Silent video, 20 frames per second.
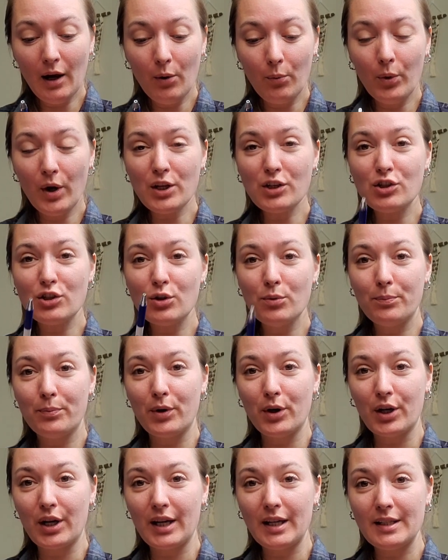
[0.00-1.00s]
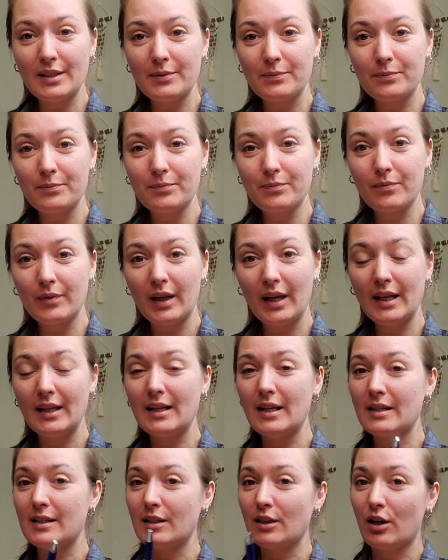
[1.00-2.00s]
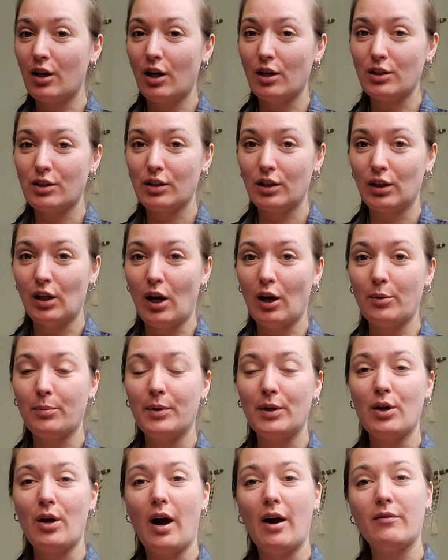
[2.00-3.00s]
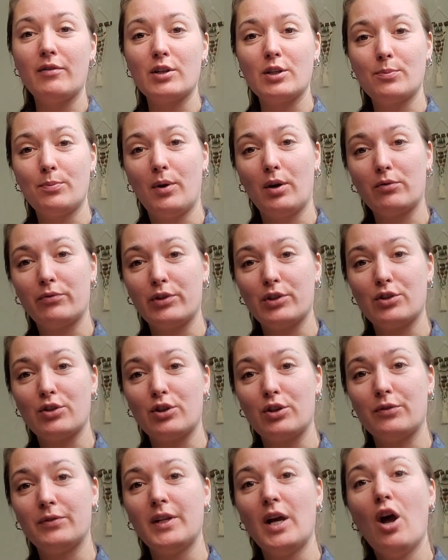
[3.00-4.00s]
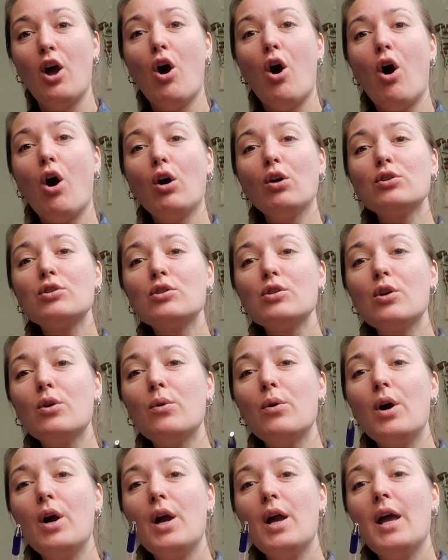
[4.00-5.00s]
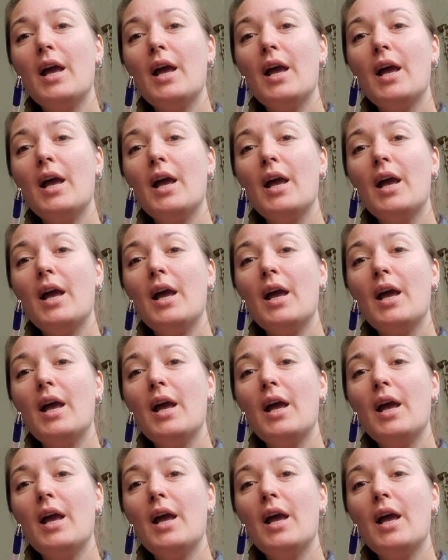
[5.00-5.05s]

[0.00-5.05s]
once you book it, It doesn't cost a lot, but you have a spot reserved. Also,